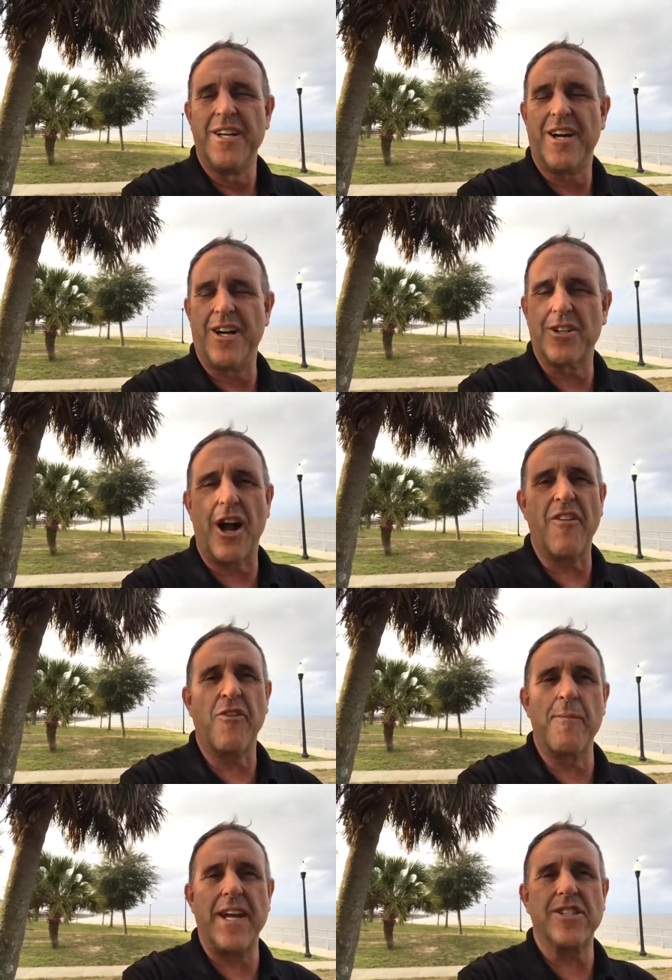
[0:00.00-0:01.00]
uh, Gulf
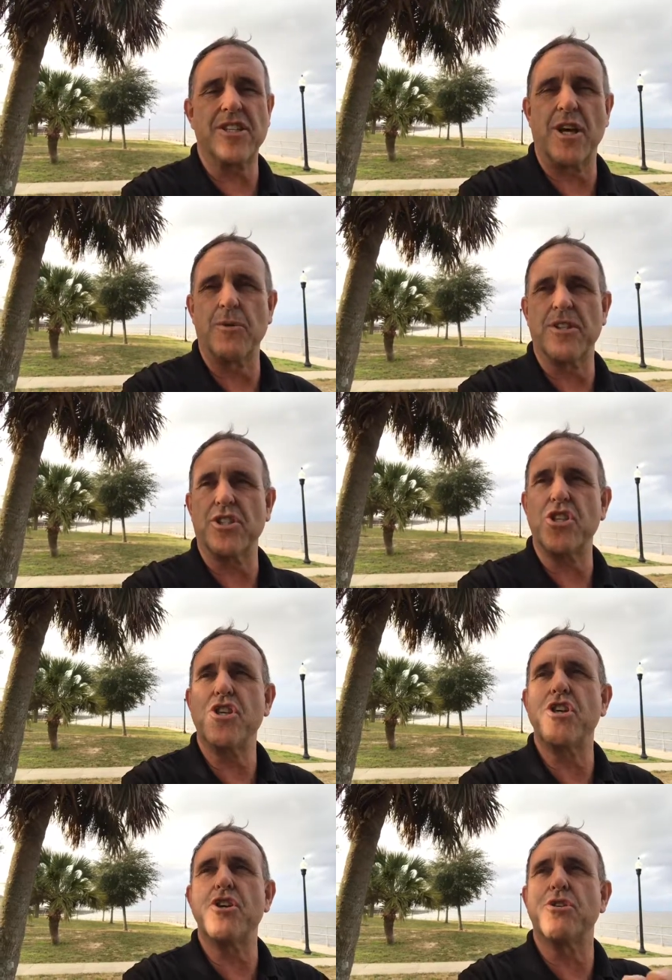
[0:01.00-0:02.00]
of Mexico with this
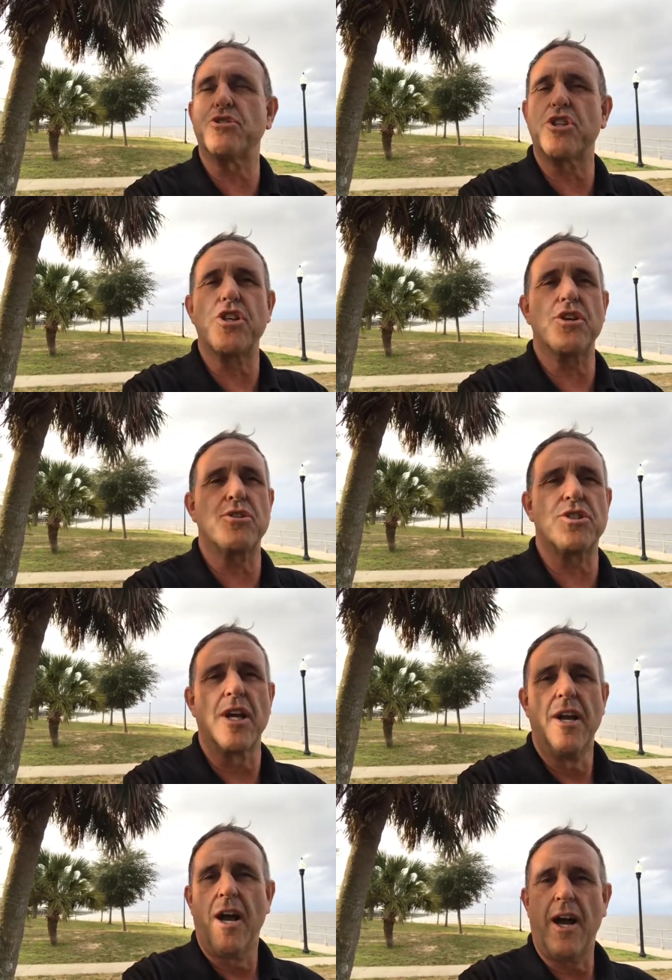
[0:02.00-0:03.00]
huge, huge
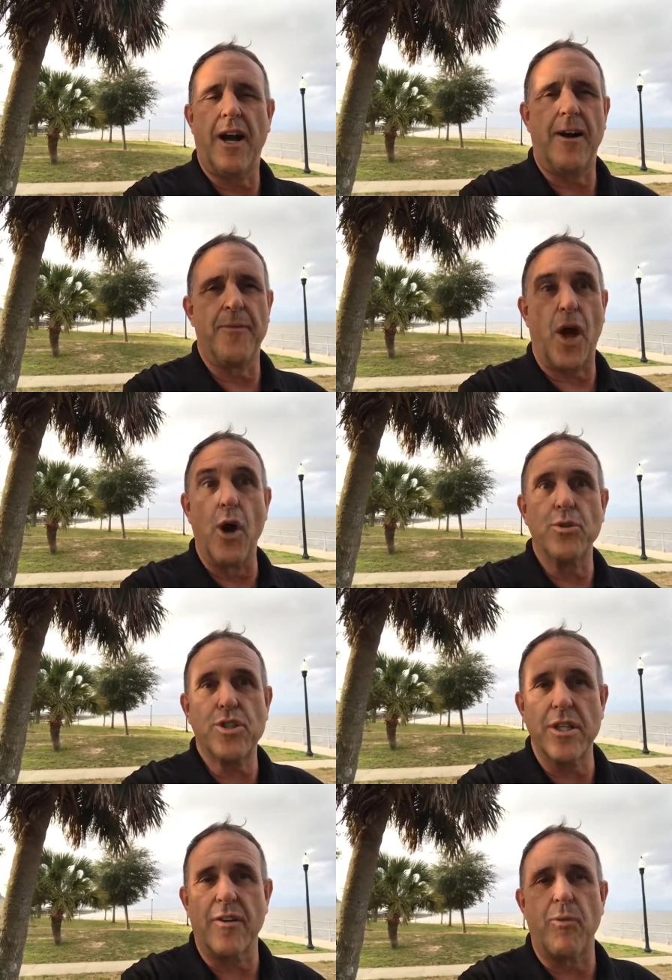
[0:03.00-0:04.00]
um,
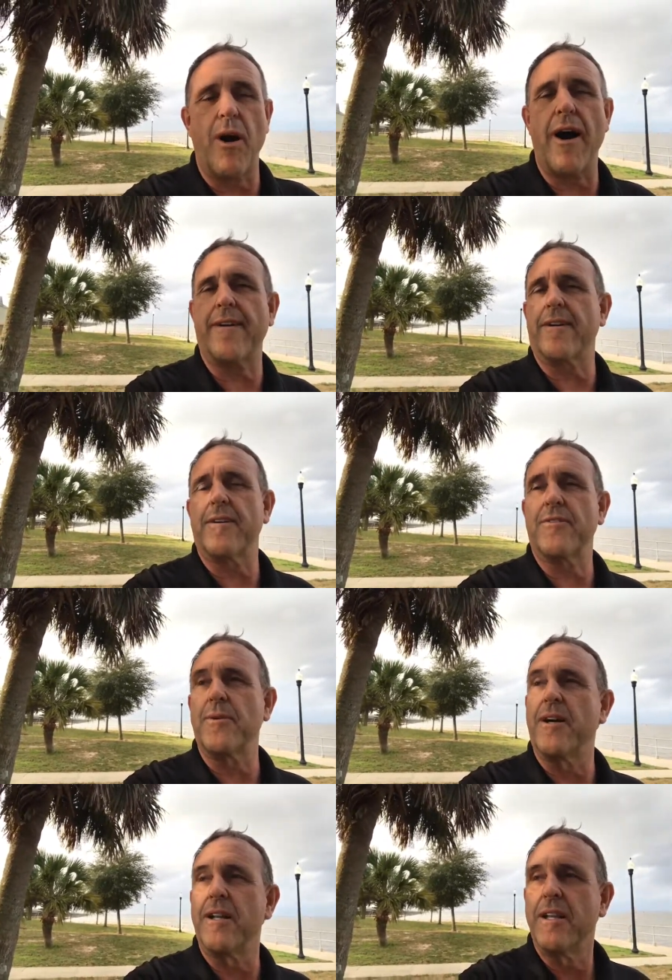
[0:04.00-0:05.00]
ocean of water, if
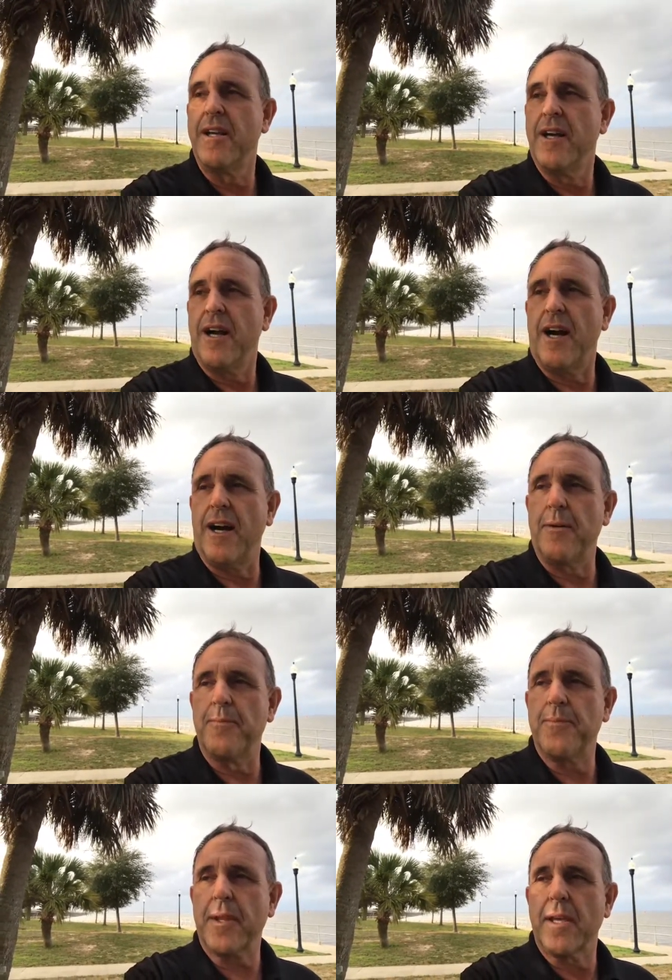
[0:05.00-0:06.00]
you will,
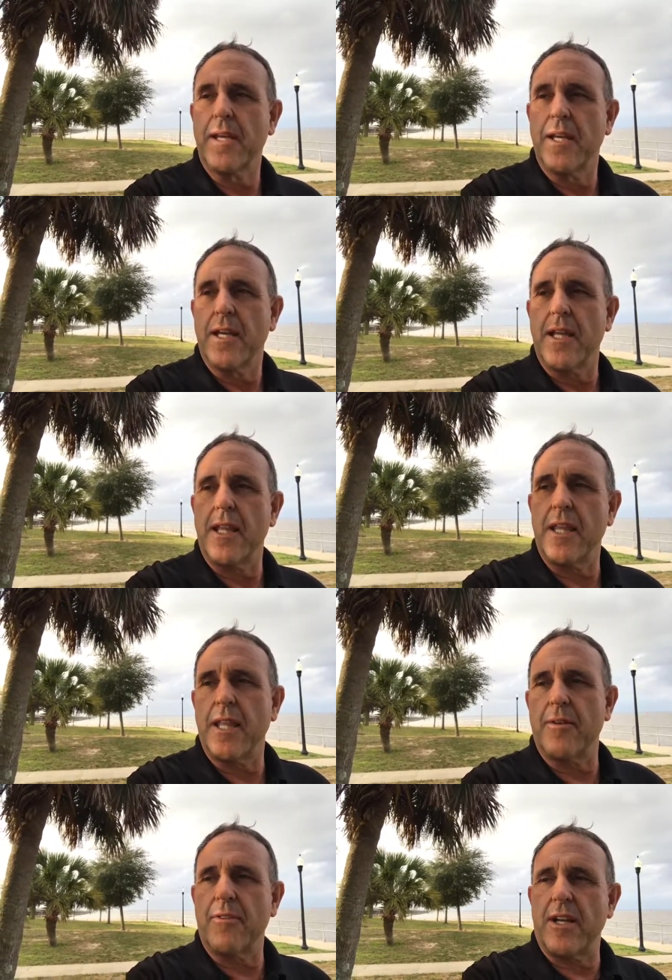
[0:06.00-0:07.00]
um,
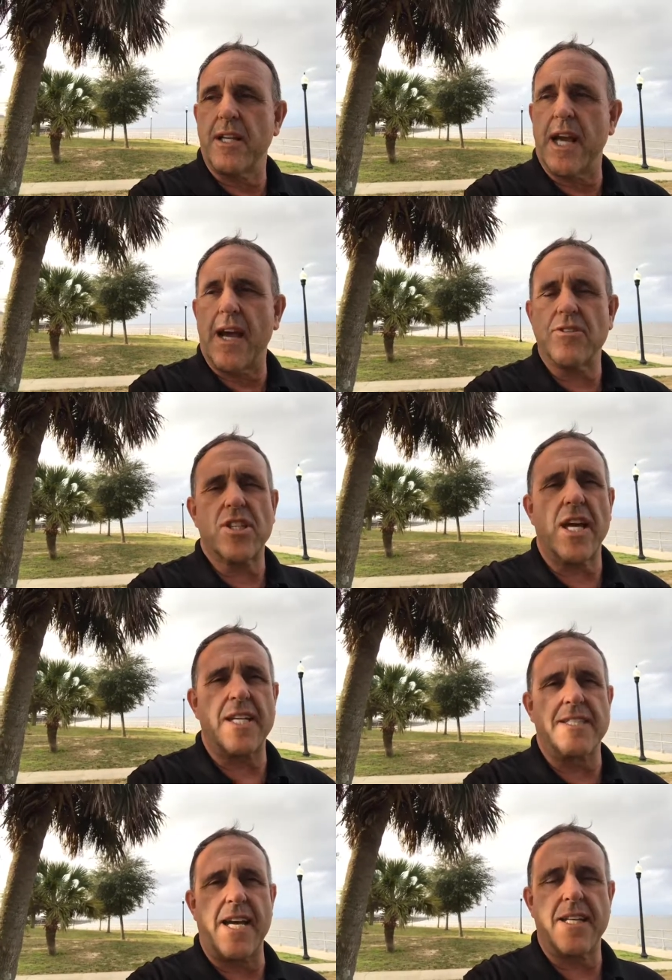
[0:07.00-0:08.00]
outside
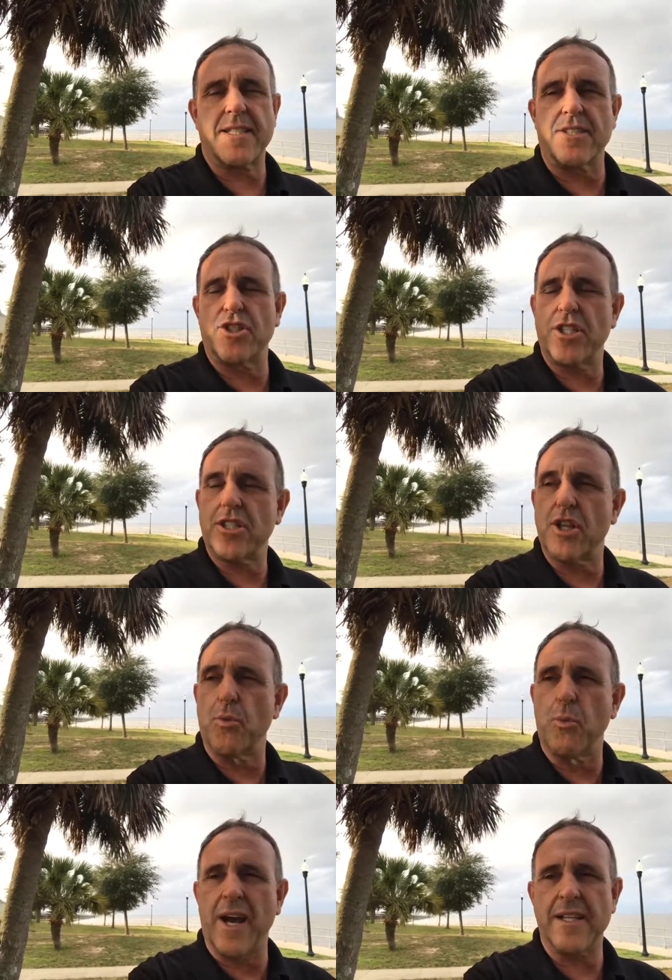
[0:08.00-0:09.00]
of Destin, just to the
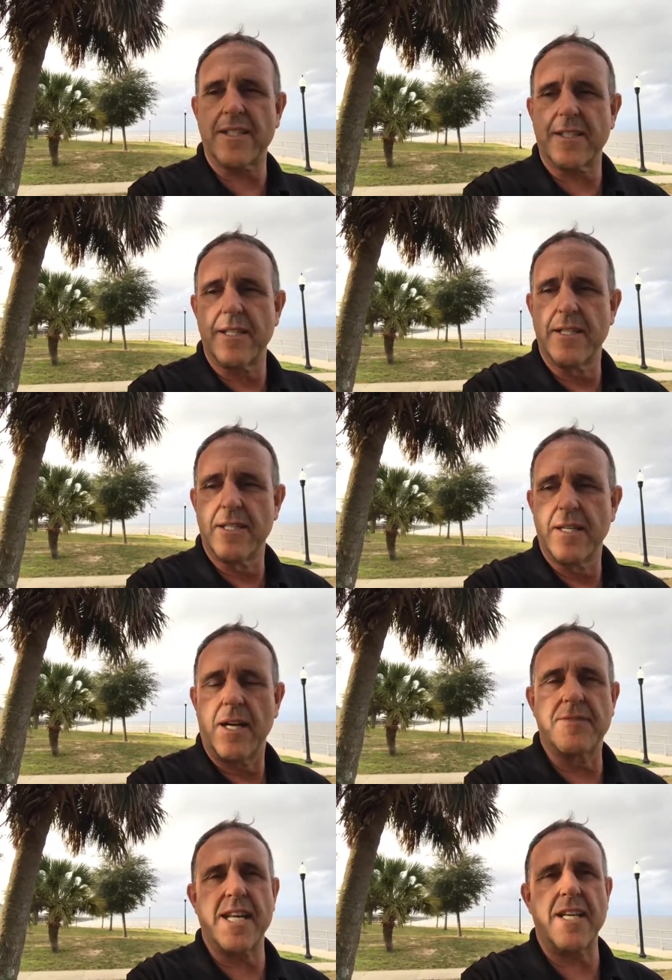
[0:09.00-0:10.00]
west
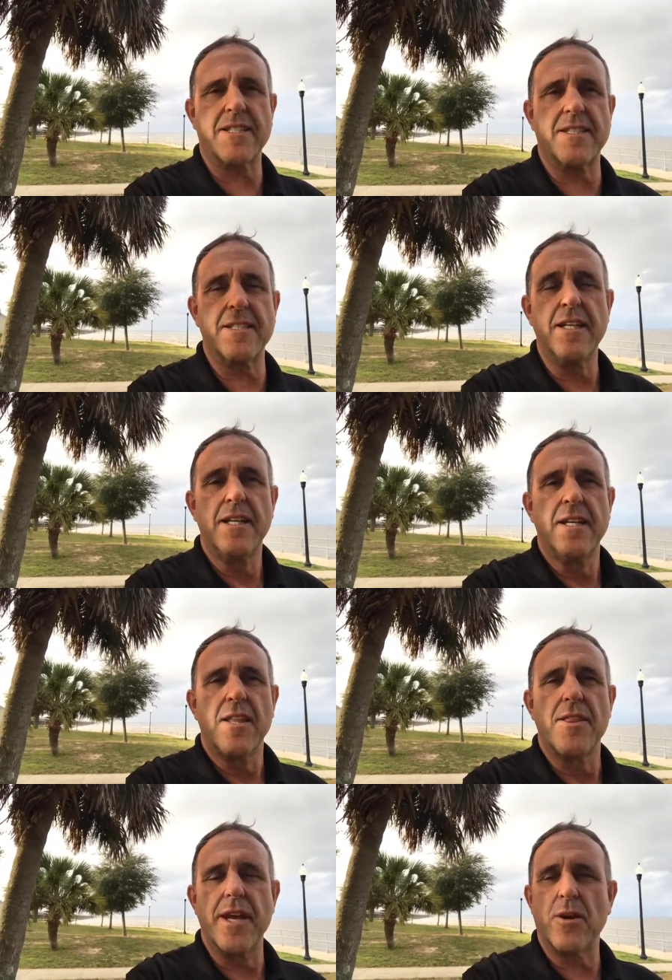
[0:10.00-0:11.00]
of Destin,
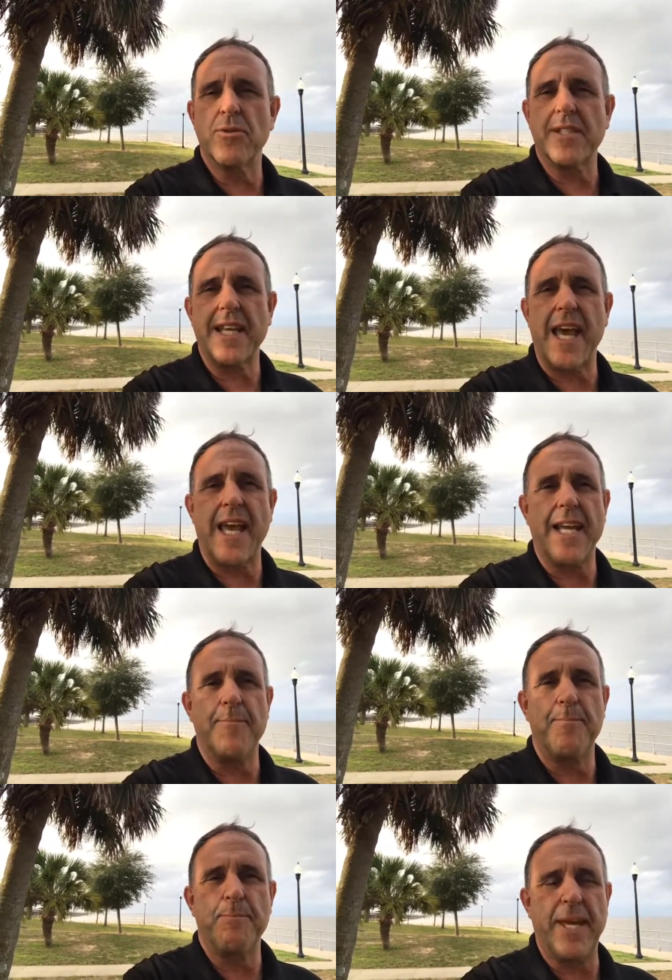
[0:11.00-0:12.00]
there is a
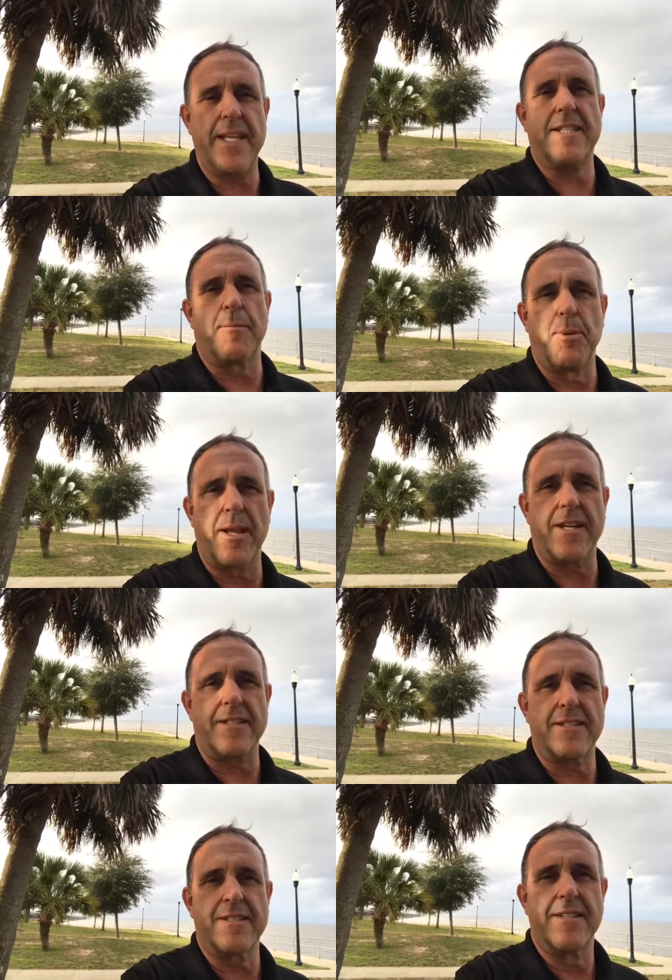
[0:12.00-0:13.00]
pizza
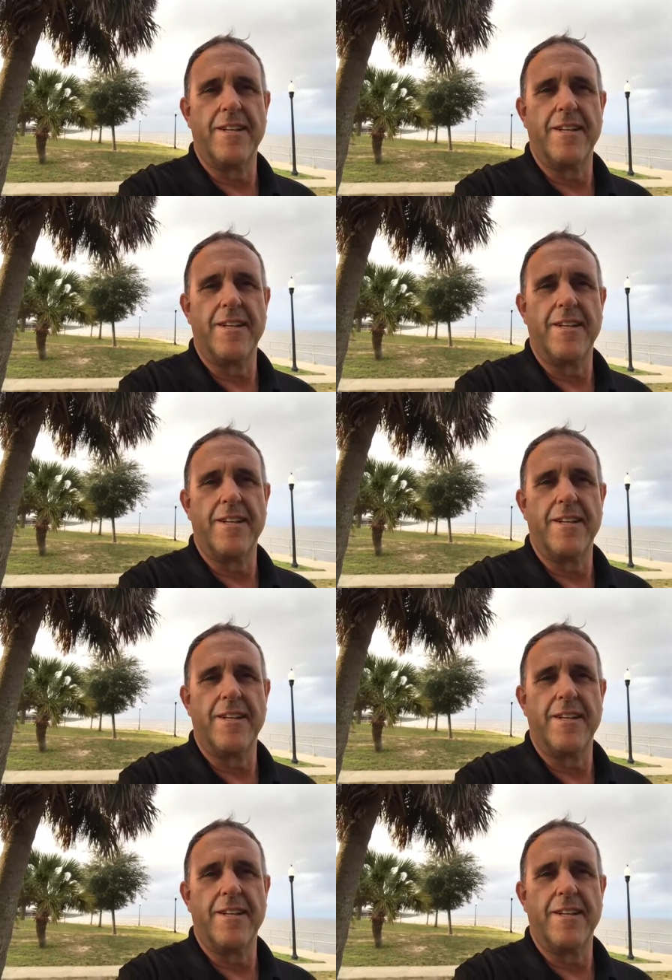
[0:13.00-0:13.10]
place.